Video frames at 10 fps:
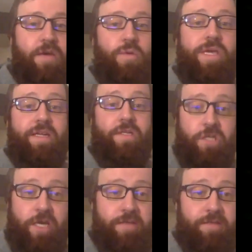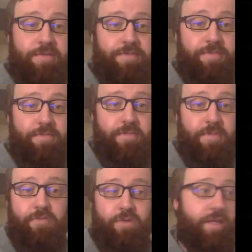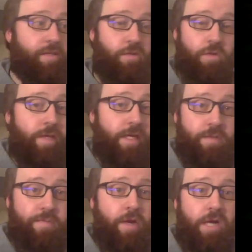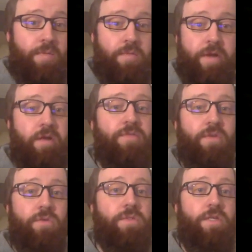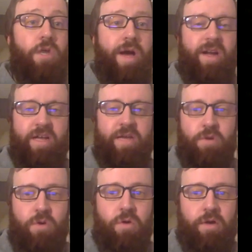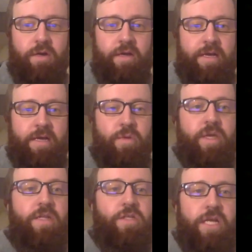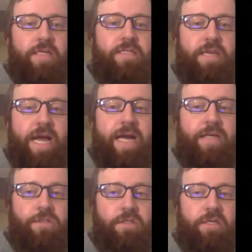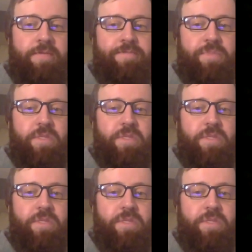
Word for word: We get a chance really it's only because we bought a couple microphones and know how to hit record we get a chance to actually